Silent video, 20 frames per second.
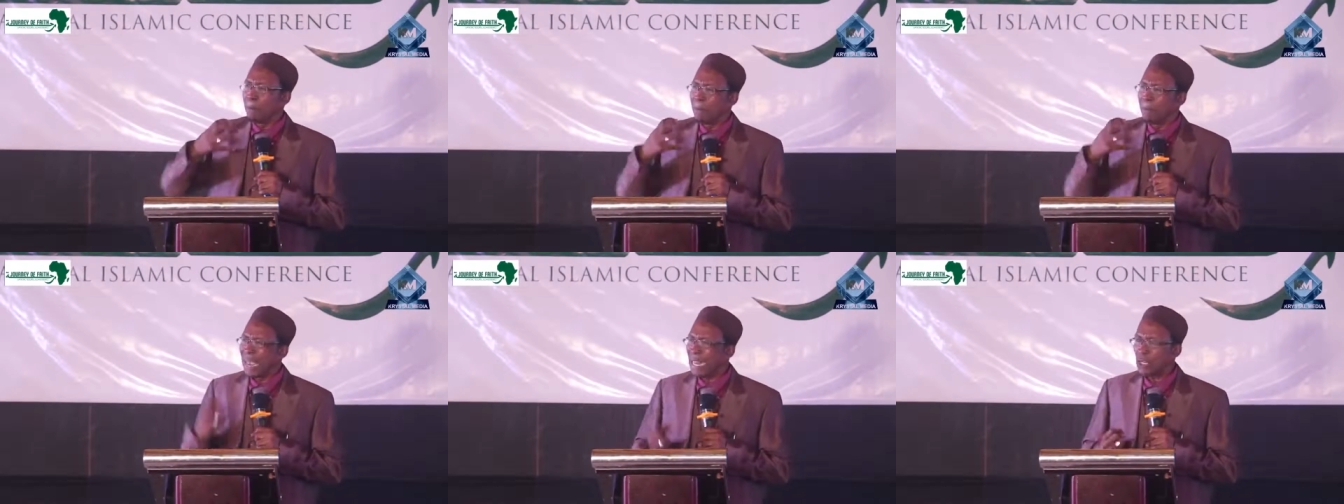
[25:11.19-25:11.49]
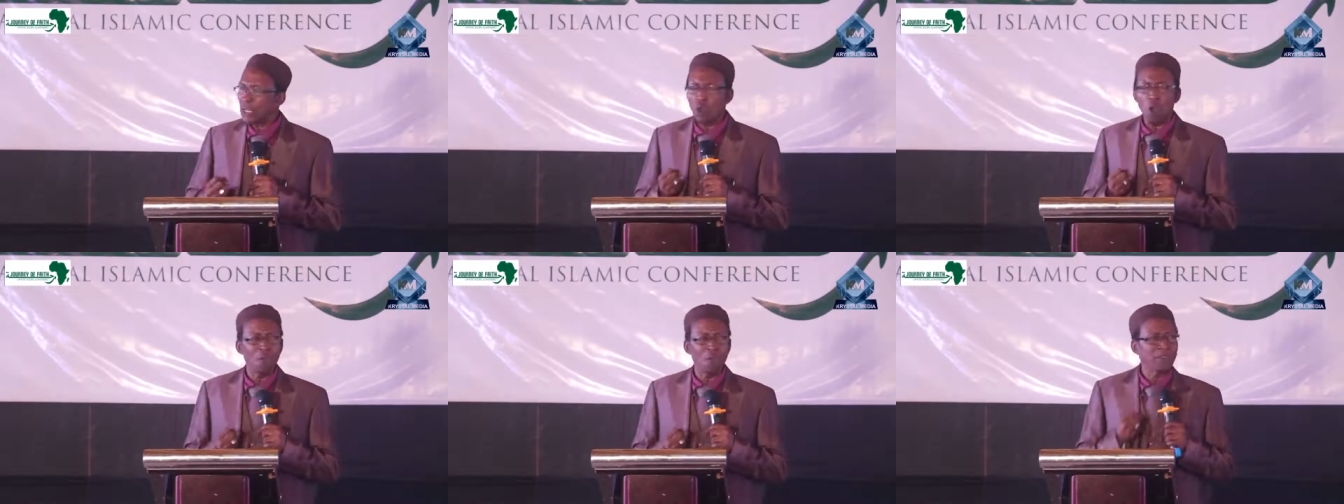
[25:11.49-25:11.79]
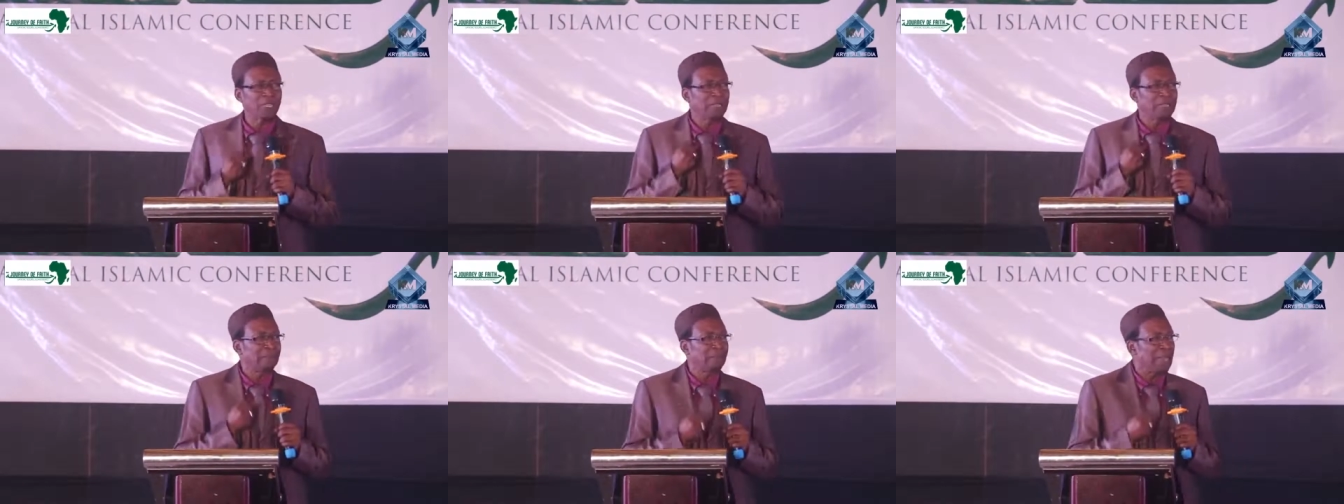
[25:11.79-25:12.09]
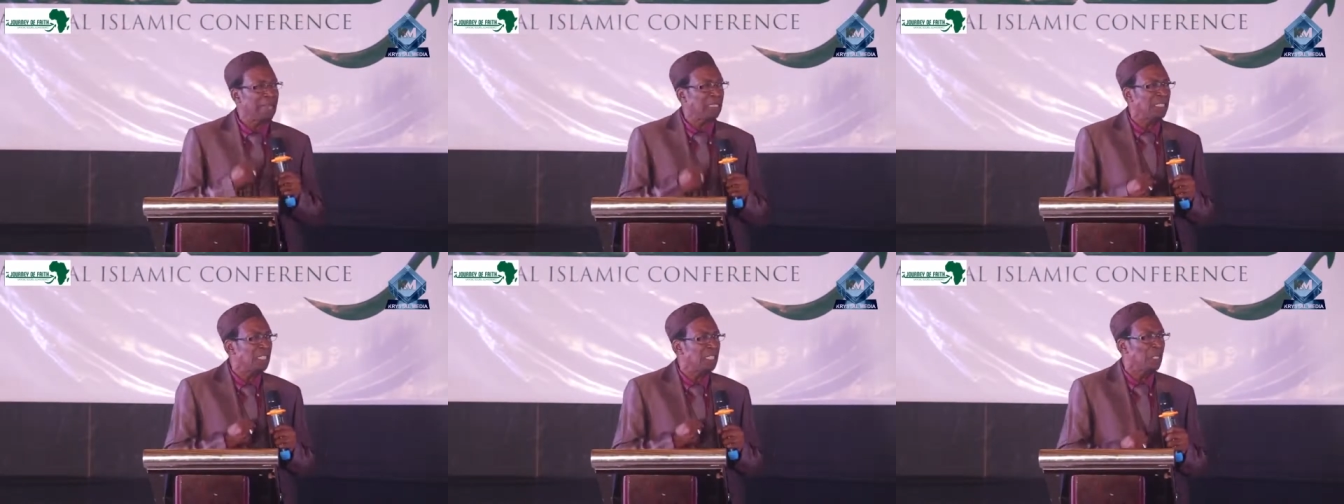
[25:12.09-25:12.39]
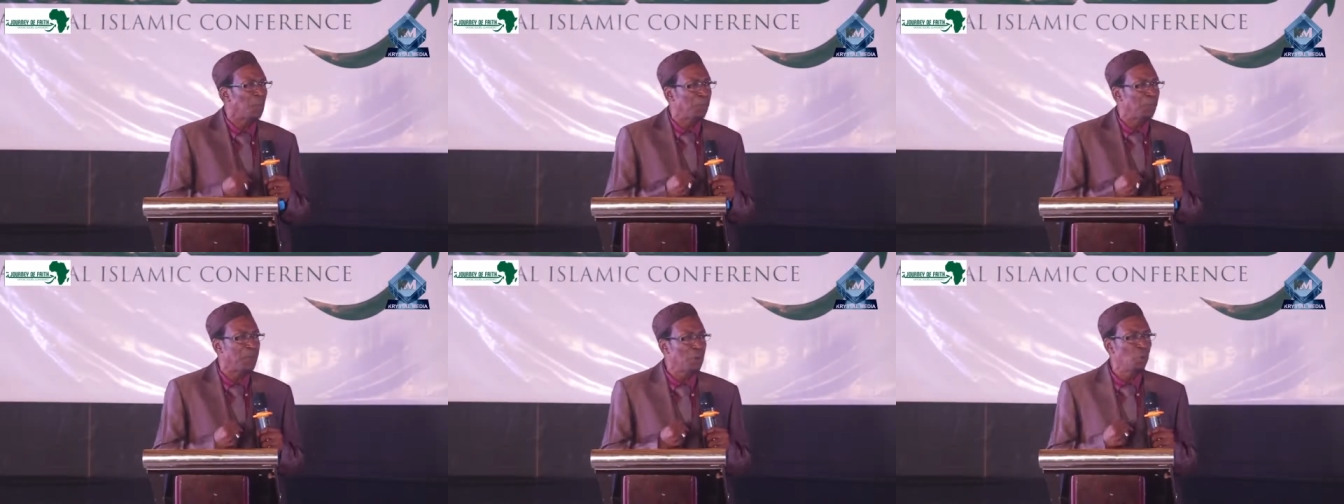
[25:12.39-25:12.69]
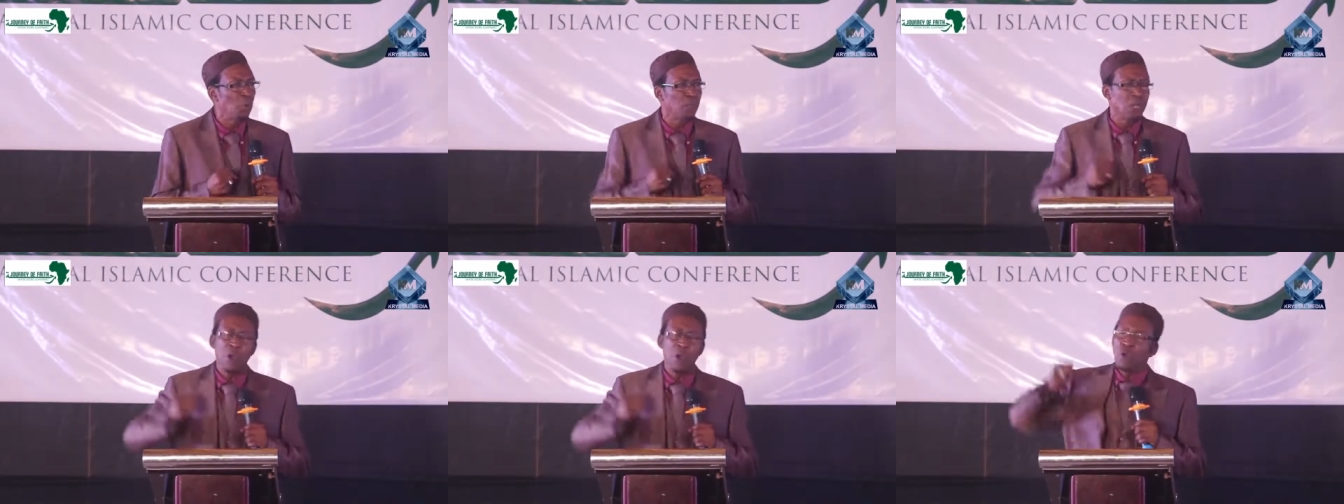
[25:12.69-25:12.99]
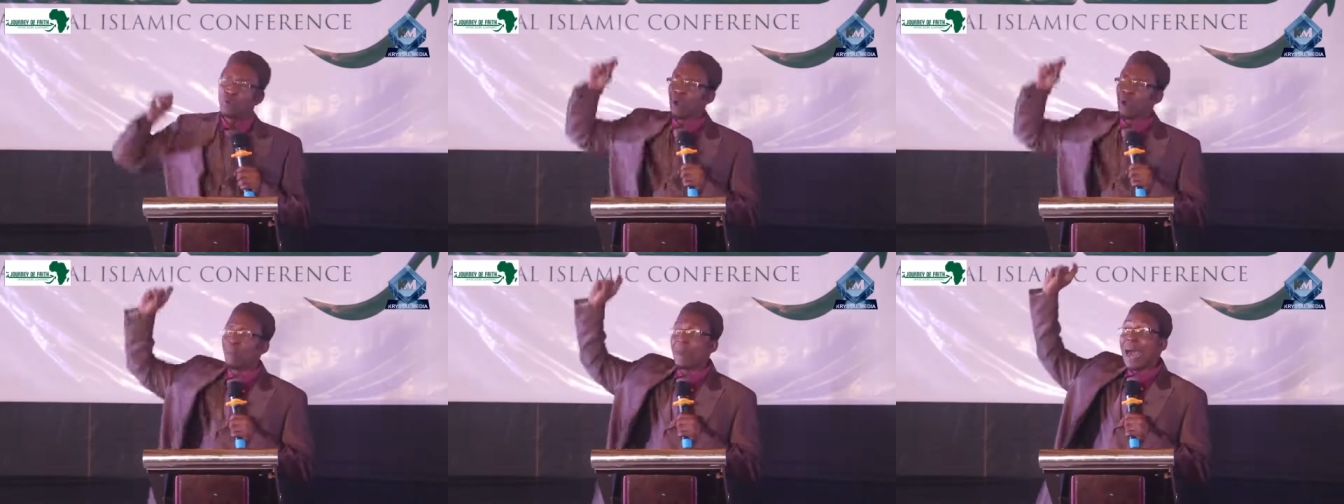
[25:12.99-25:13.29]
men of great repute
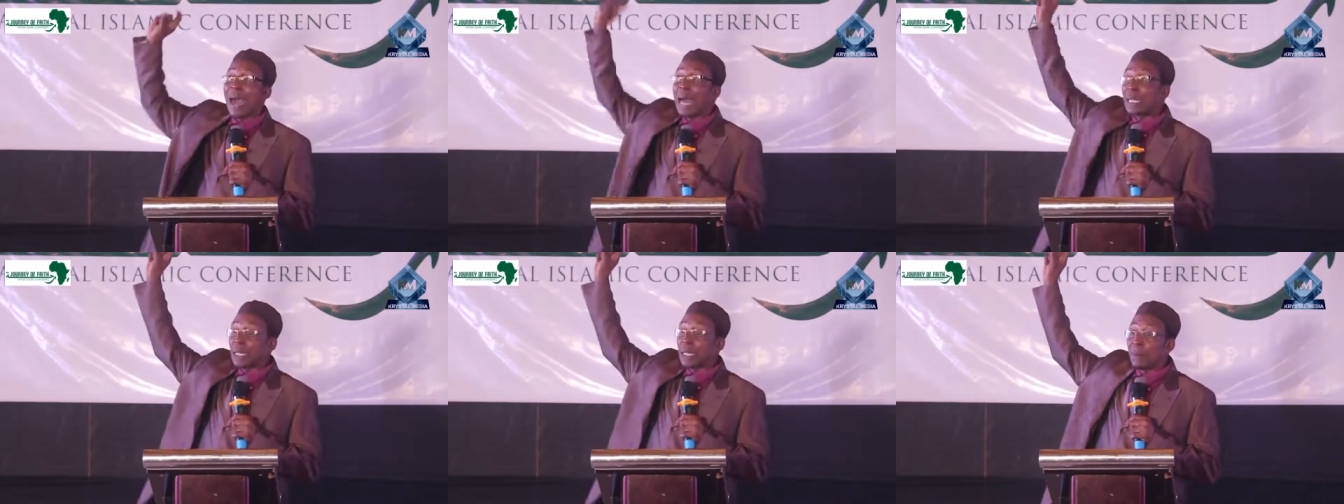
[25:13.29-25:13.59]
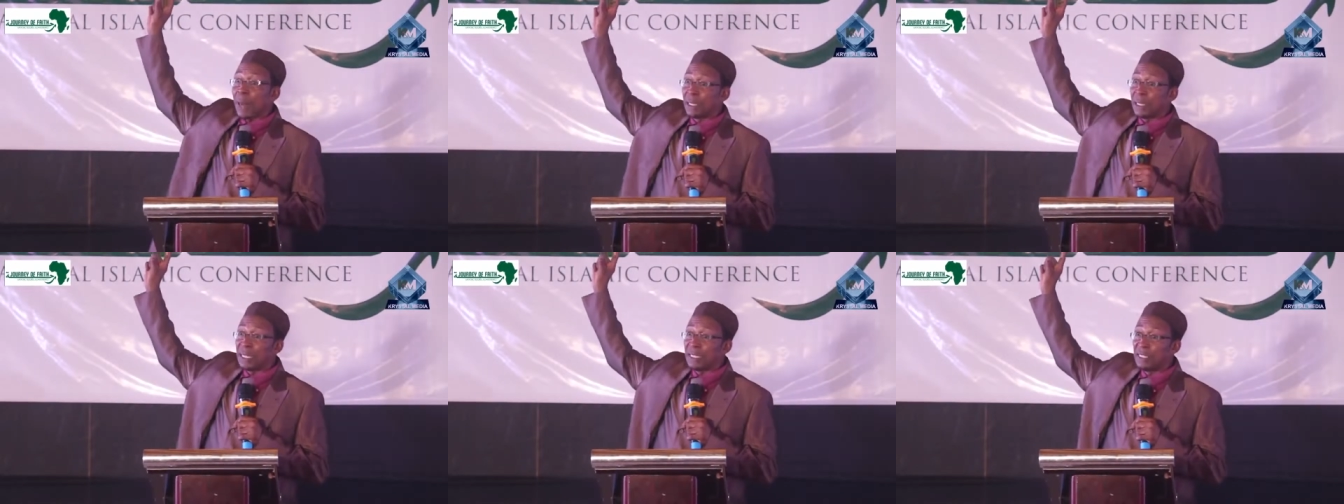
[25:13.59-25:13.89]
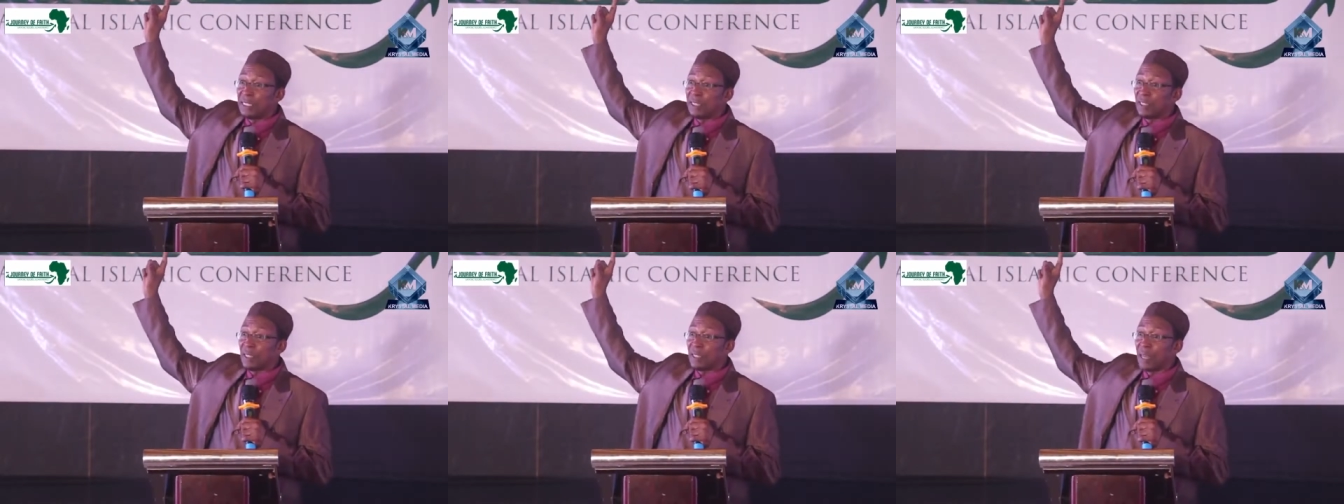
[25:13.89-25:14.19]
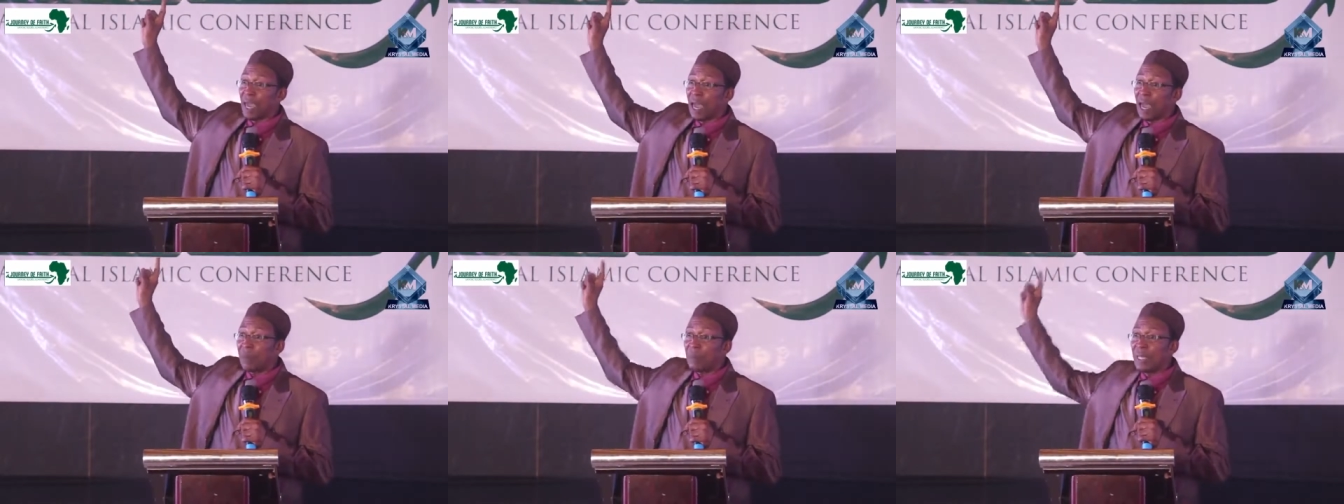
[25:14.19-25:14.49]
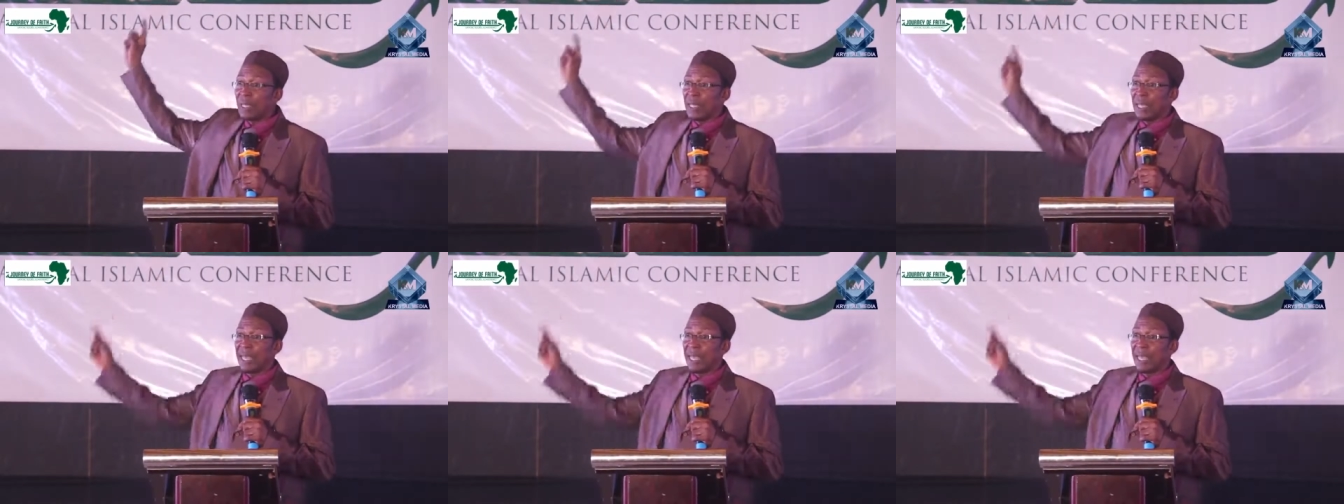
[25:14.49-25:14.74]
from Adam alayhi salam,